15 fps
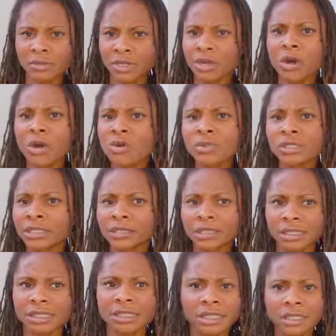be cold
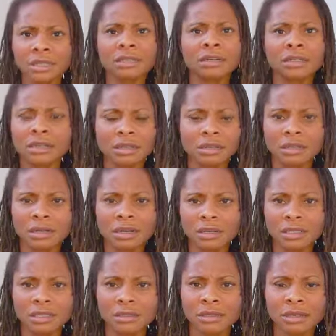just sitting
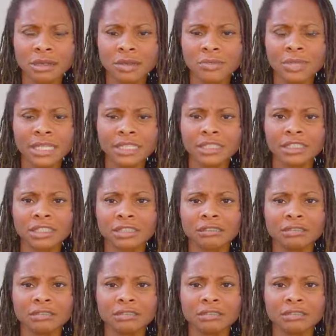on the beach.